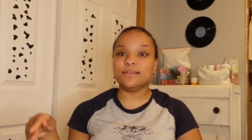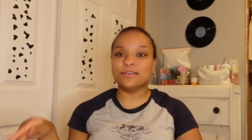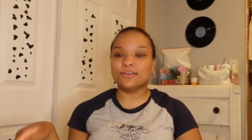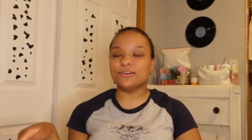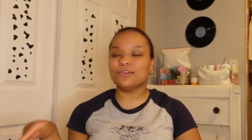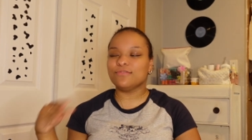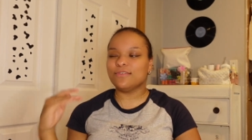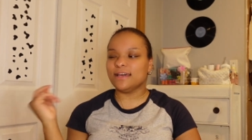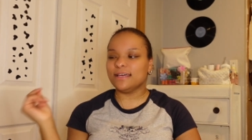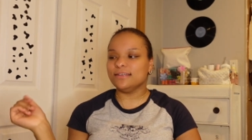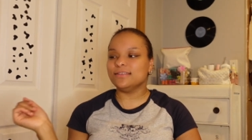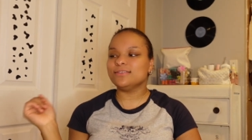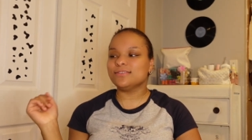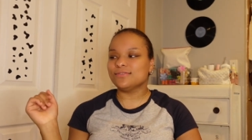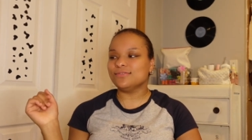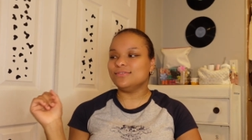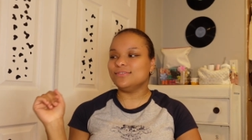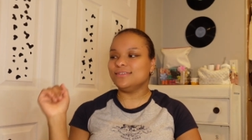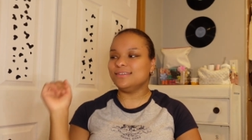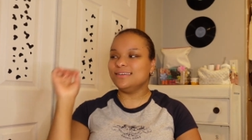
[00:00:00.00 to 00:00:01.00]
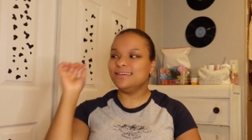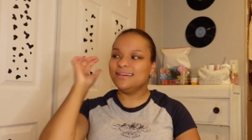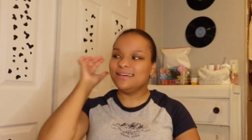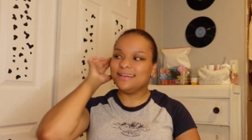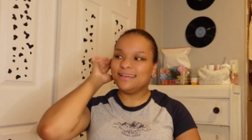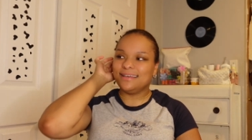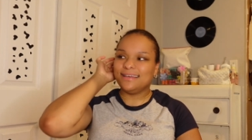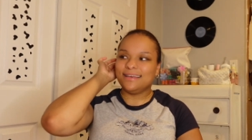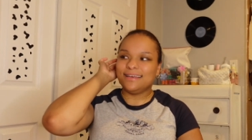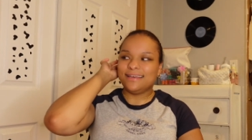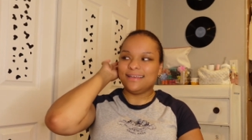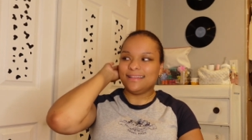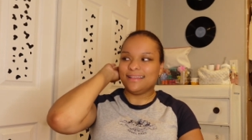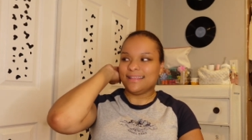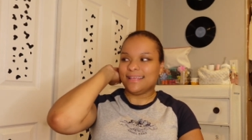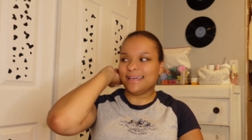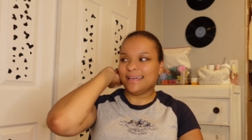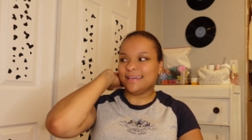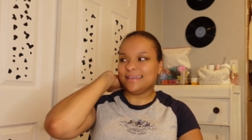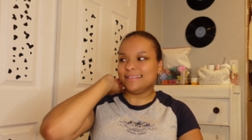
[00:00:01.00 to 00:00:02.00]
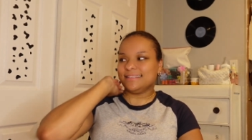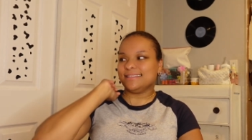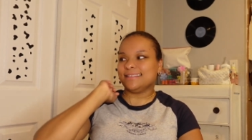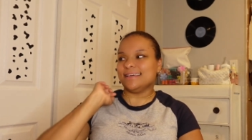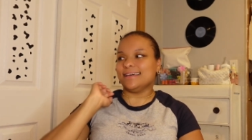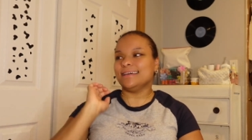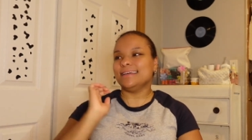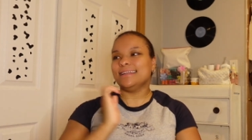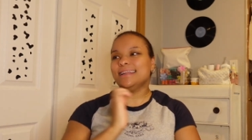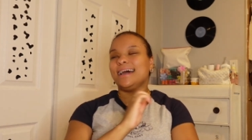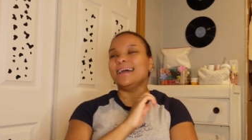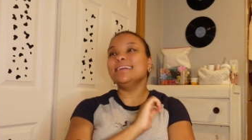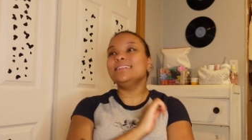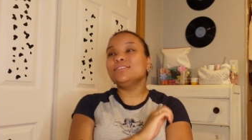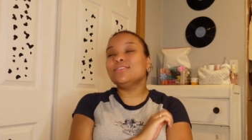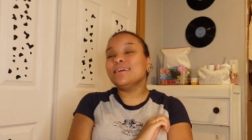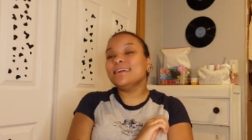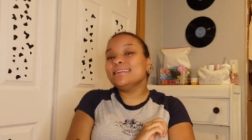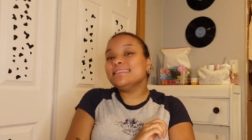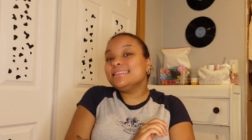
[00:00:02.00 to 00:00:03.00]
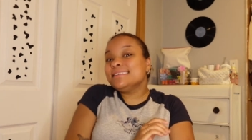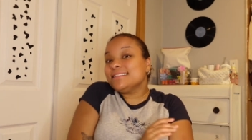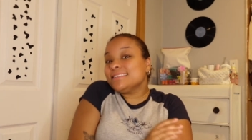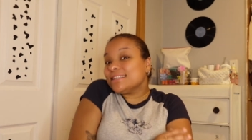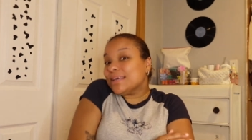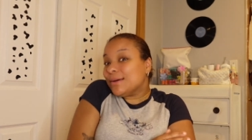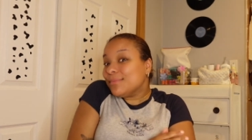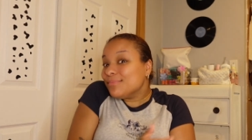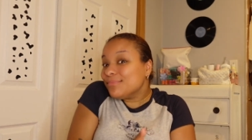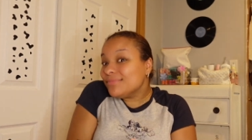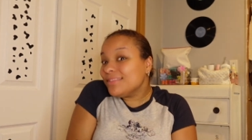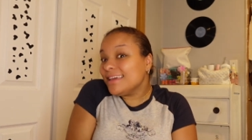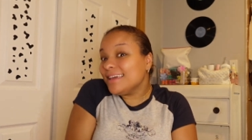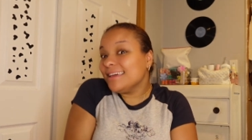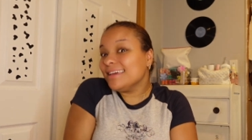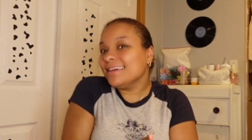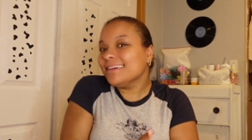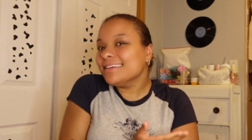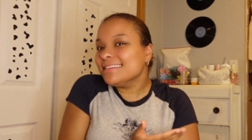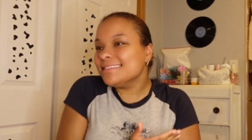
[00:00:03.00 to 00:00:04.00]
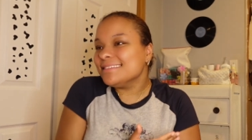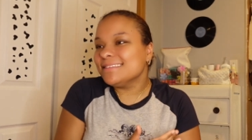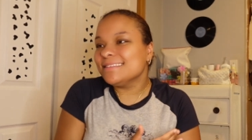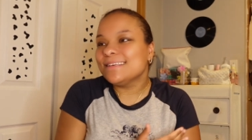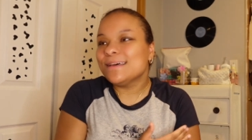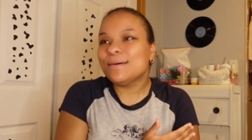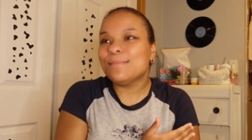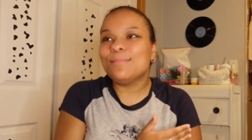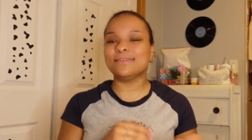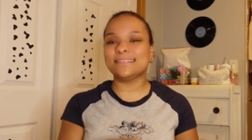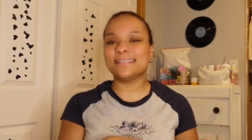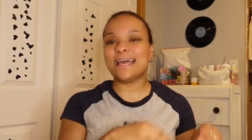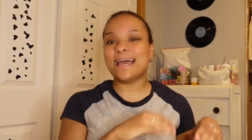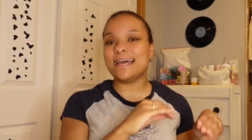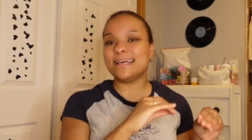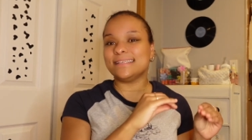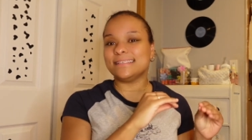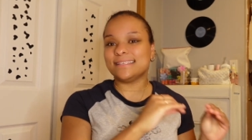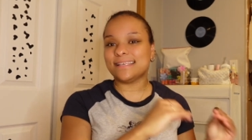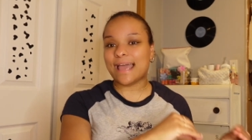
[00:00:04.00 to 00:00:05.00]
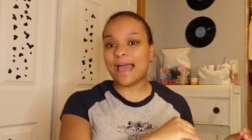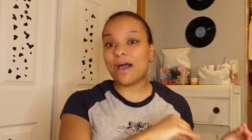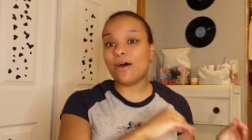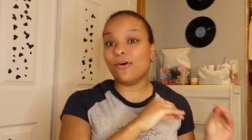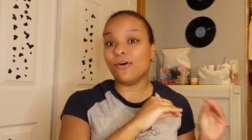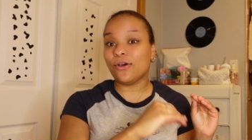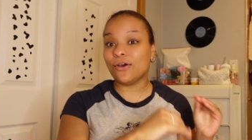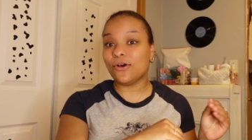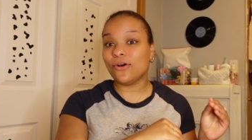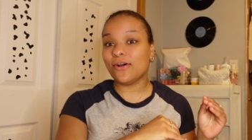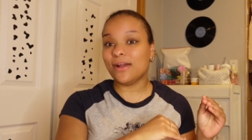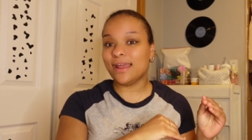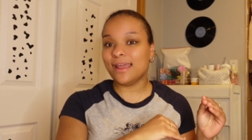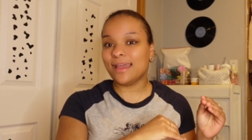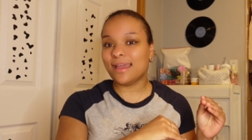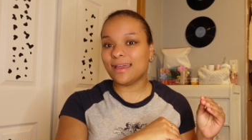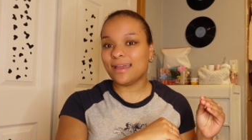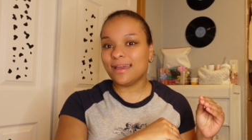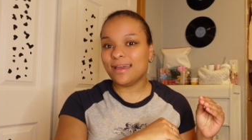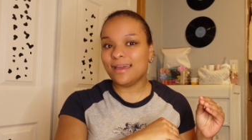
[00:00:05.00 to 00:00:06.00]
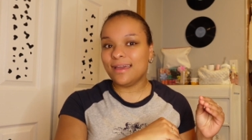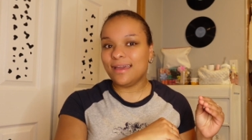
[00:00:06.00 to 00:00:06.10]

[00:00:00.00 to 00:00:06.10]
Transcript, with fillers: year of high school. Like I said, I tried some things, wasn't as outgoing